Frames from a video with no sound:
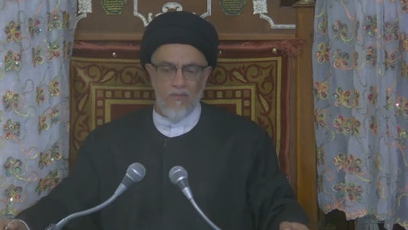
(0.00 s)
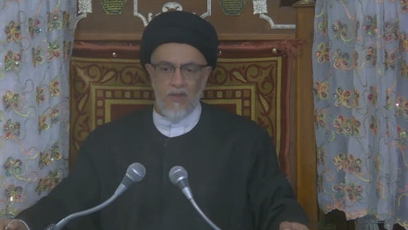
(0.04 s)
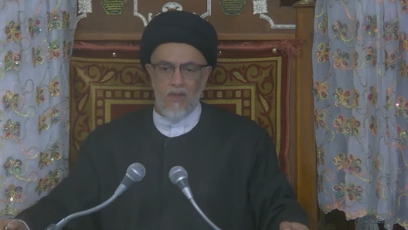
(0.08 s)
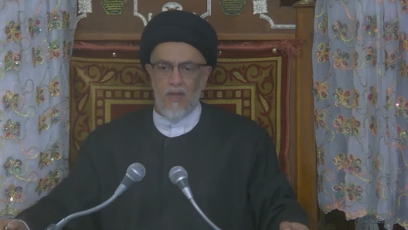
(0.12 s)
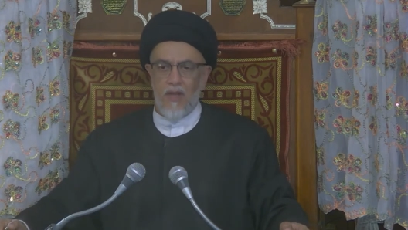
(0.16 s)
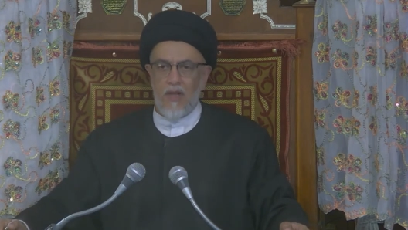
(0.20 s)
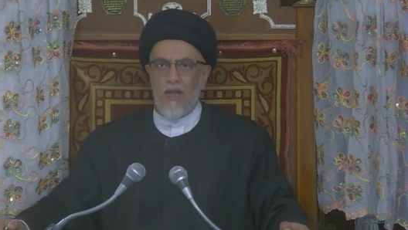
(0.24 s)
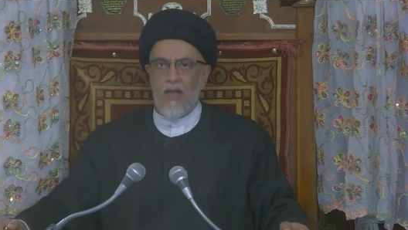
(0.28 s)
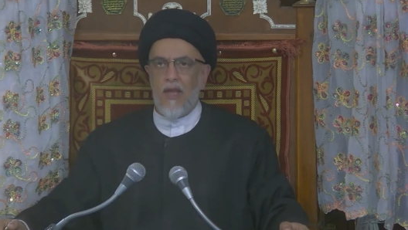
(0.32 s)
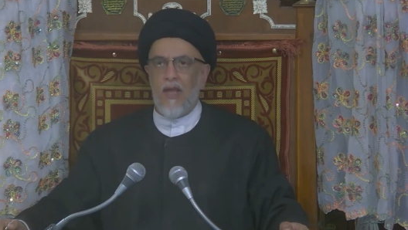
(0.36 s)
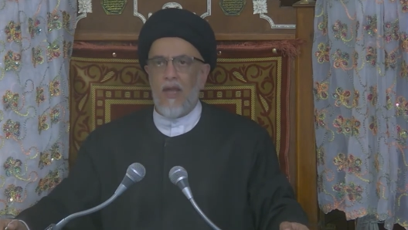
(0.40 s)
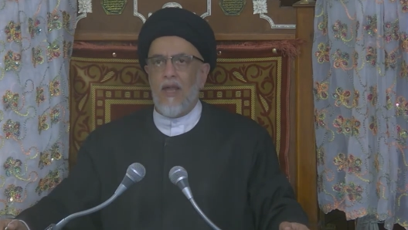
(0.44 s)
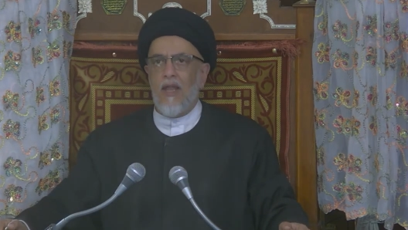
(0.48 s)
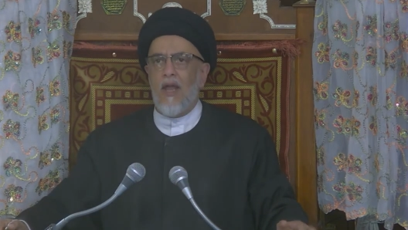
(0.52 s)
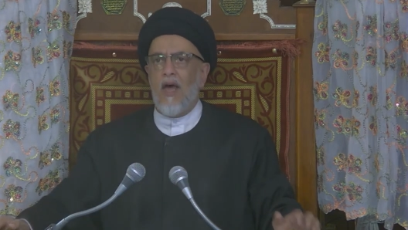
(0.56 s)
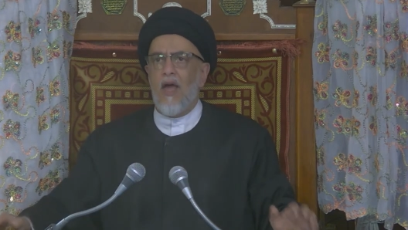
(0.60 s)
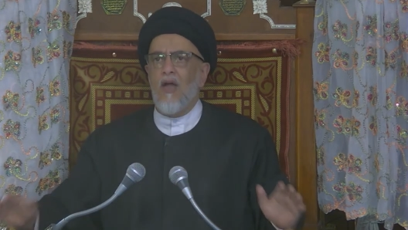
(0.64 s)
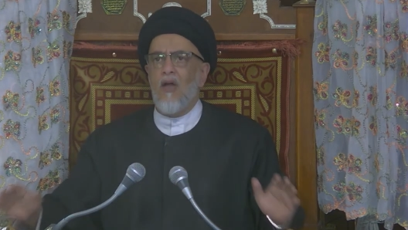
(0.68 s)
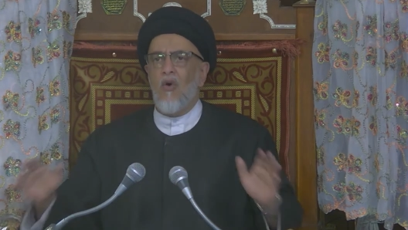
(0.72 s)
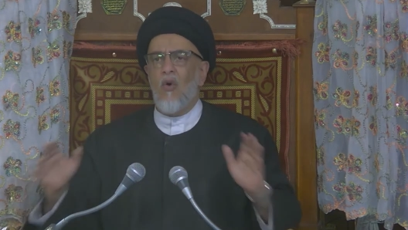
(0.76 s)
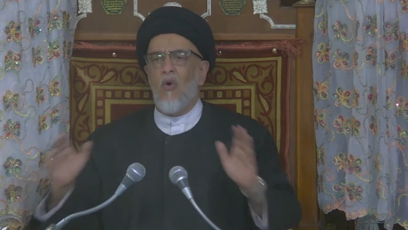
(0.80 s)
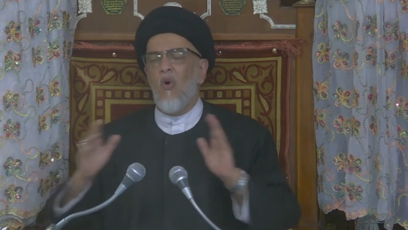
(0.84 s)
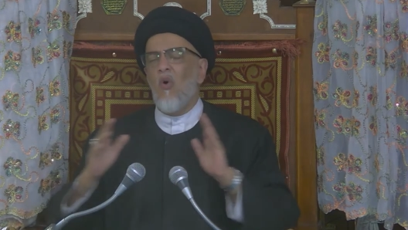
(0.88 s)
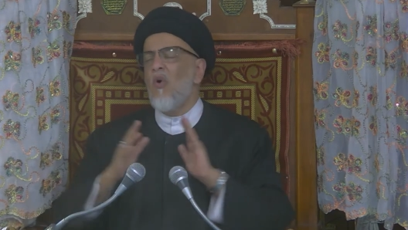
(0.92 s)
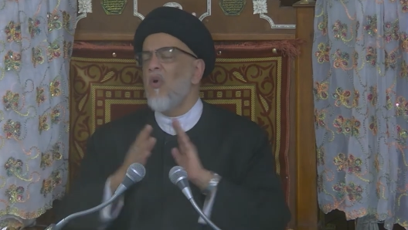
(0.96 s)
And I
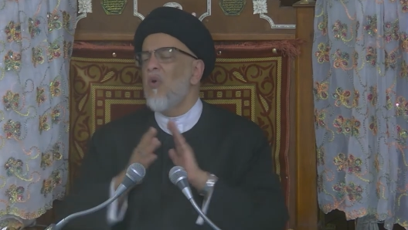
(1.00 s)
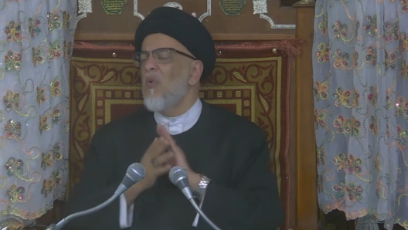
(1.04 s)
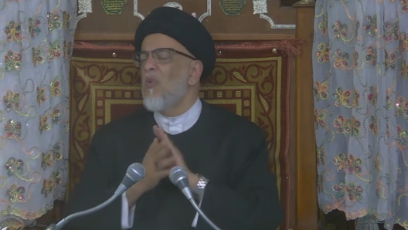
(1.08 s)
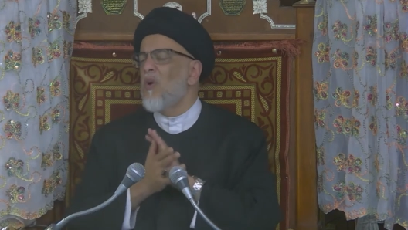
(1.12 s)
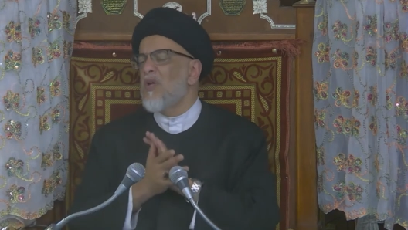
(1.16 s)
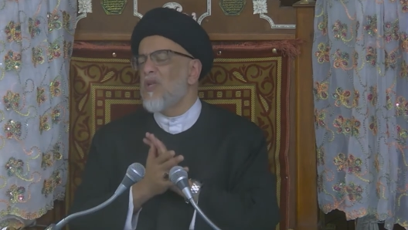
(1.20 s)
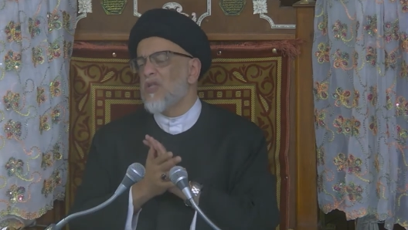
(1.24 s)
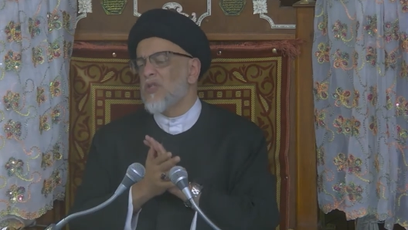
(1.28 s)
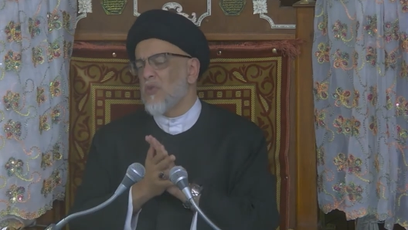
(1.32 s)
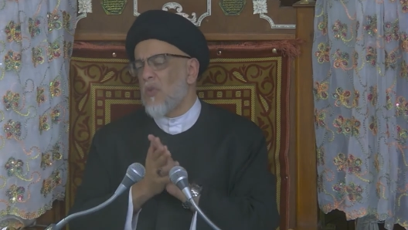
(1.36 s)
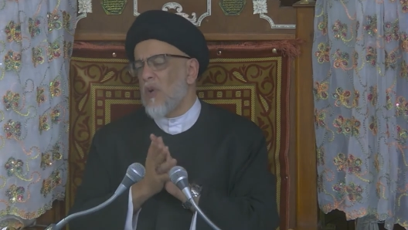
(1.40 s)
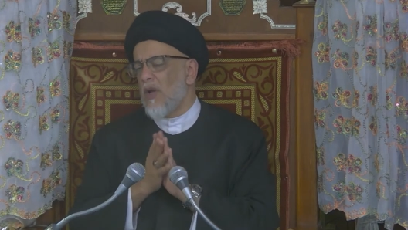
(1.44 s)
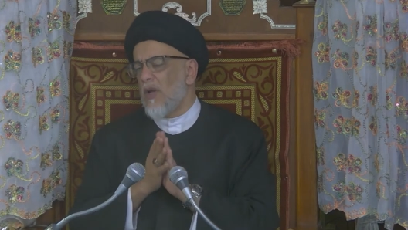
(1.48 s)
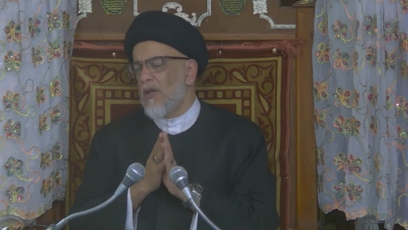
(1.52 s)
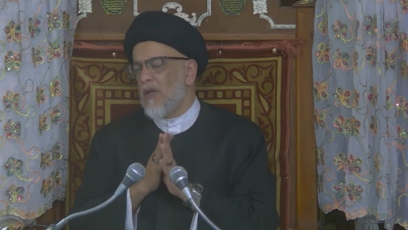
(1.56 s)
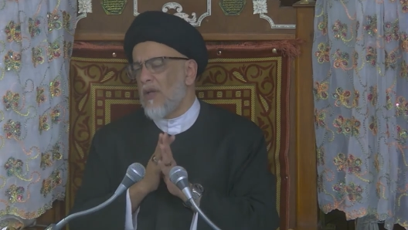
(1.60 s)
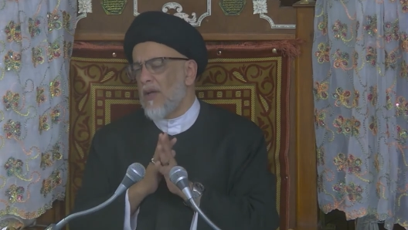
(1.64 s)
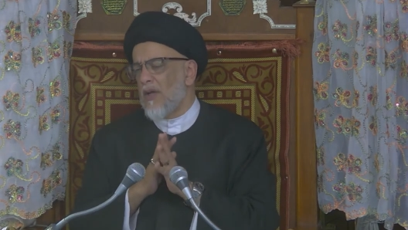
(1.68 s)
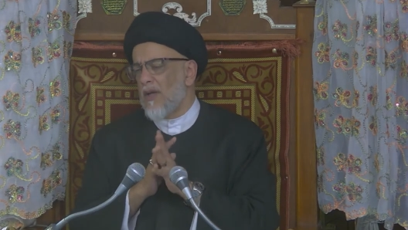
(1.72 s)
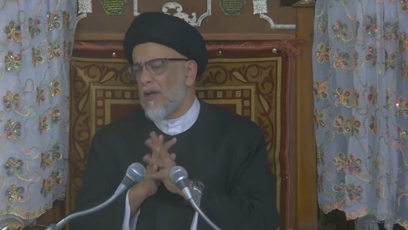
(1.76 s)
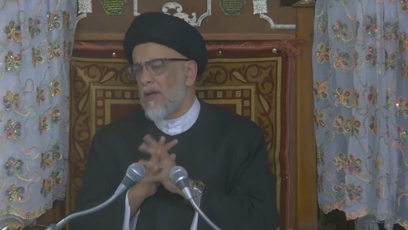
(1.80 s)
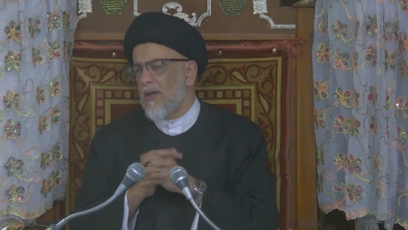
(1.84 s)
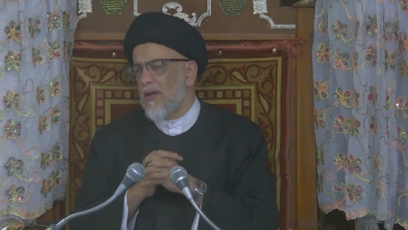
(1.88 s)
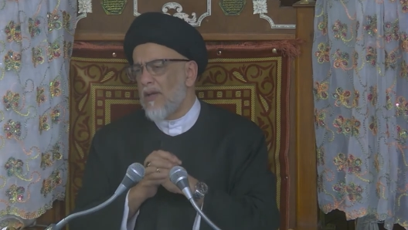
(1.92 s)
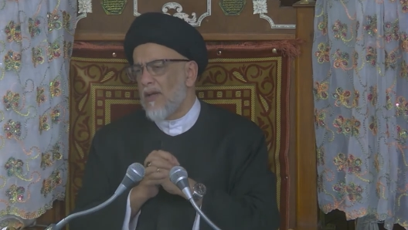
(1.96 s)
always
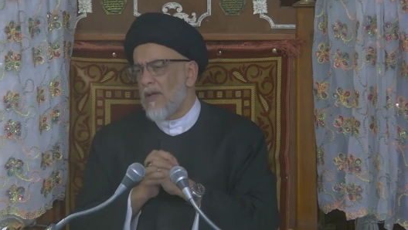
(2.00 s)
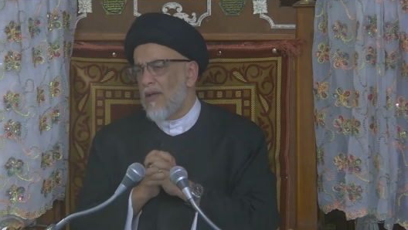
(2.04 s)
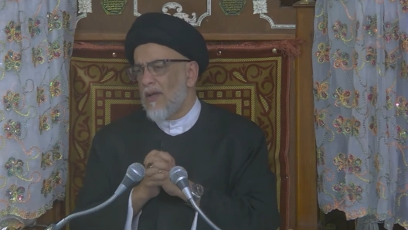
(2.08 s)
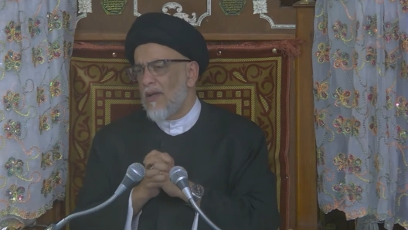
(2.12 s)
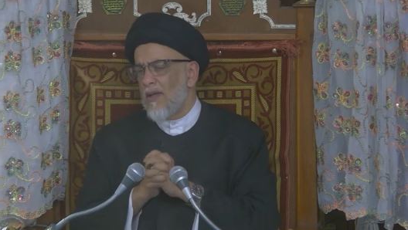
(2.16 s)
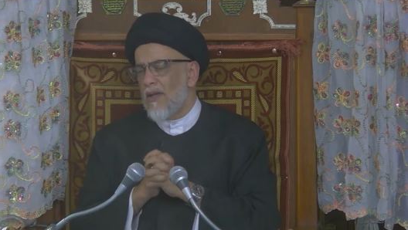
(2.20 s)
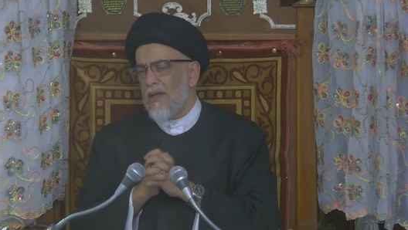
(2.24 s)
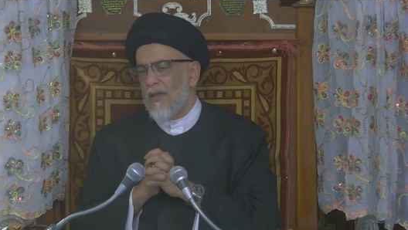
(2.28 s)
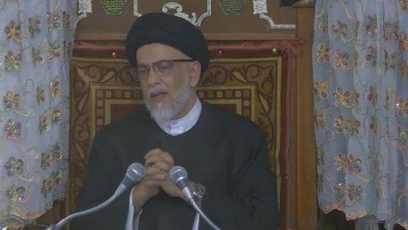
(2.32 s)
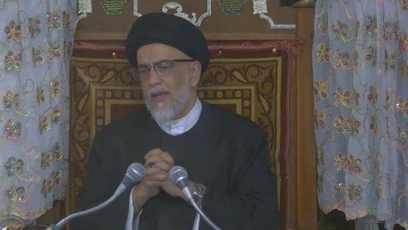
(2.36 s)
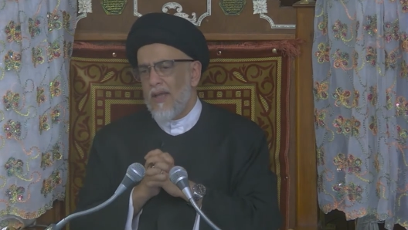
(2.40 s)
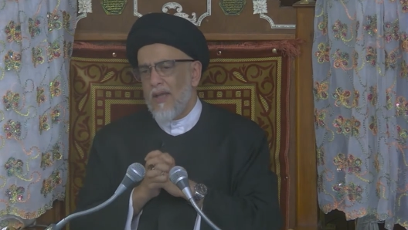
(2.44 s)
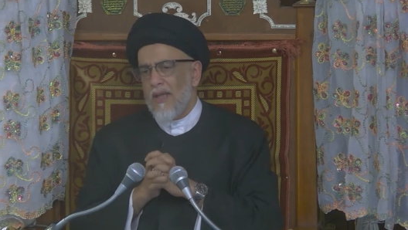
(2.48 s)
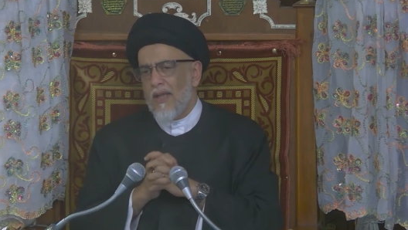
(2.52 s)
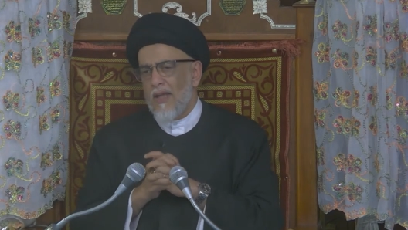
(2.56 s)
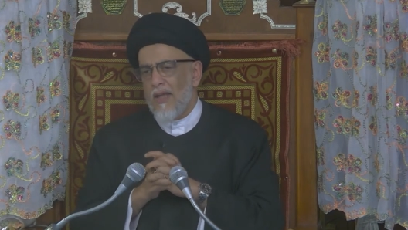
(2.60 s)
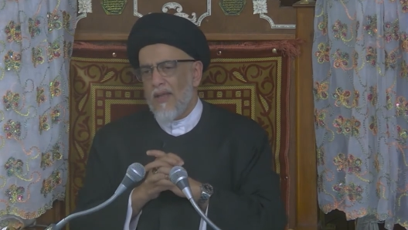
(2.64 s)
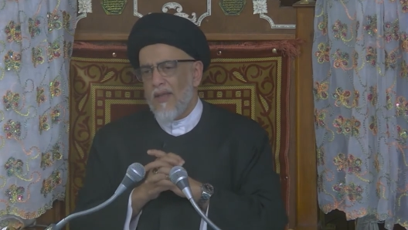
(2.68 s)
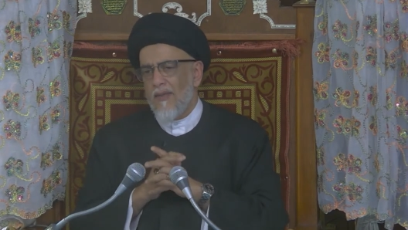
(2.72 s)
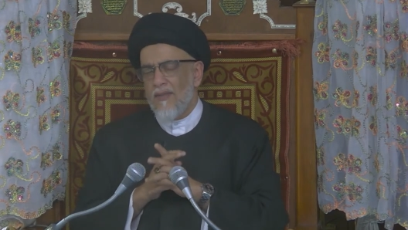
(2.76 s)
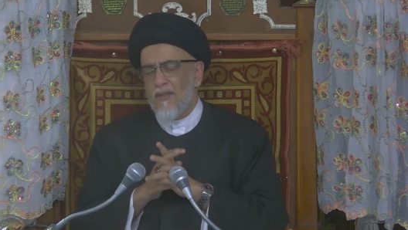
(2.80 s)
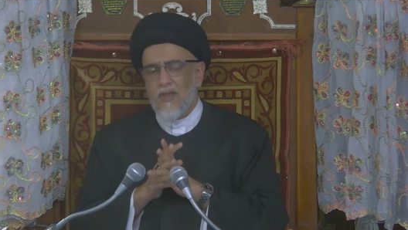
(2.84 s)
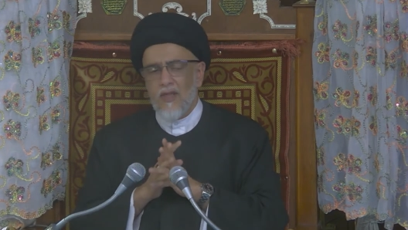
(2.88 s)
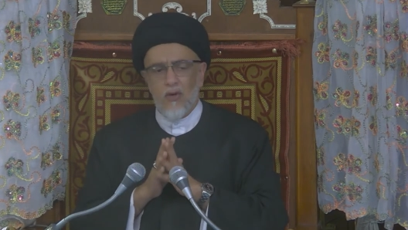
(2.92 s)
wonder, there